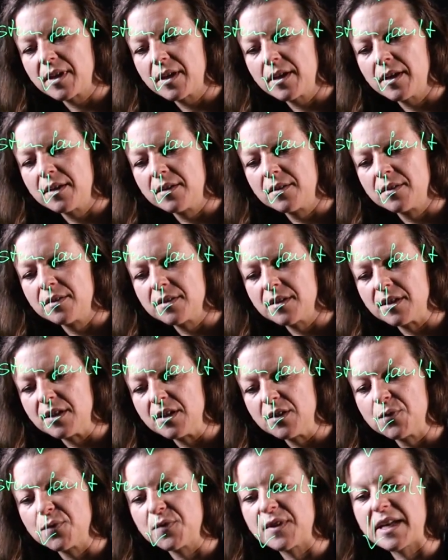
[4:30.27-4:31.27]
And
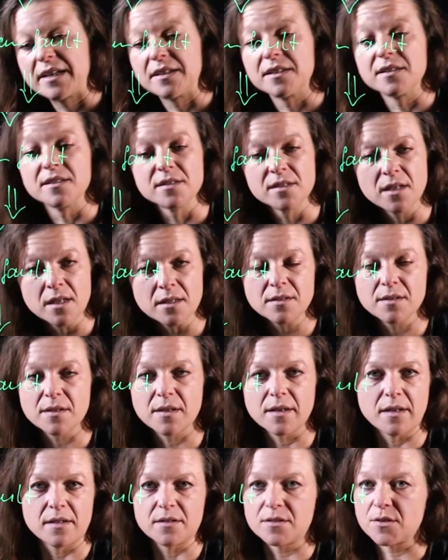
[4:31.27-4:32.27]
if that is not the
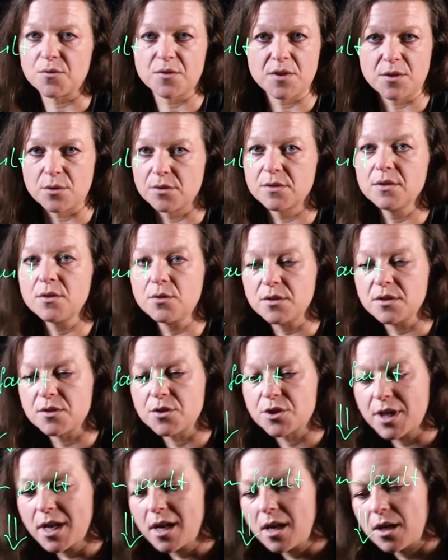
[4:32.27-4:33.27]
case, if there is no
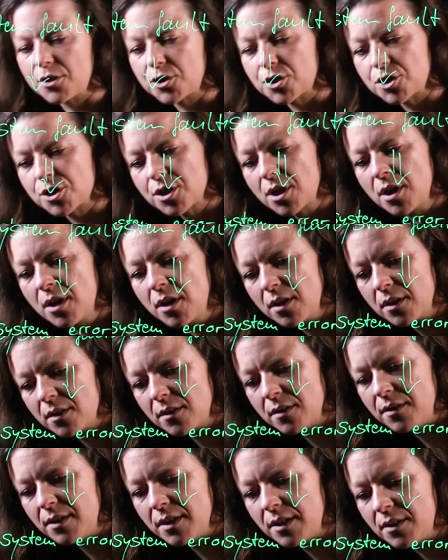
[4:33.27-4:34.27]
such catch,
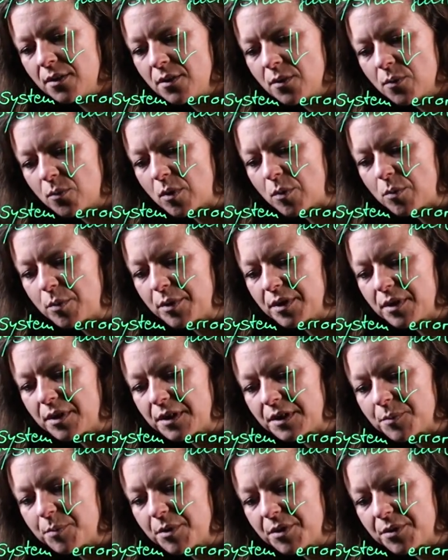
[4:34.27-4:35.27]
then what we'll
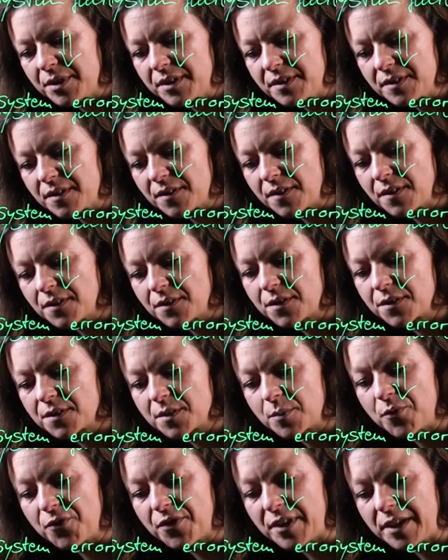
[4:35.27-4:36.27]
experience is a
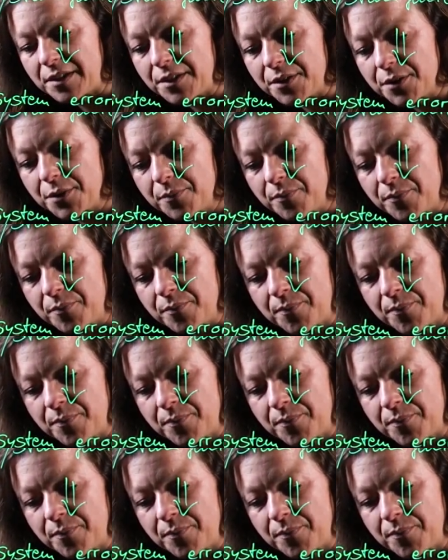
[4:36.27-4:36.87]
system failure.